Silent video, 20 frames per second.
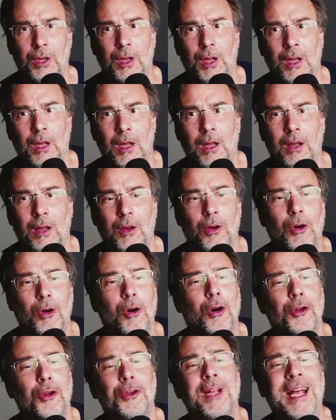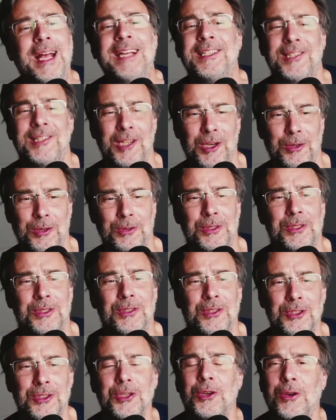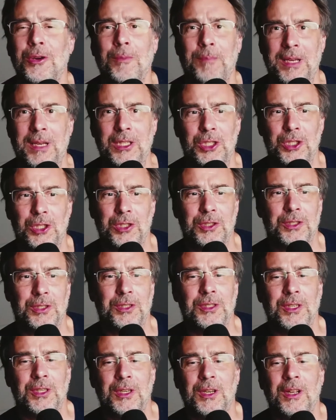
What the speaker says: odd 8 notes, the syncopations,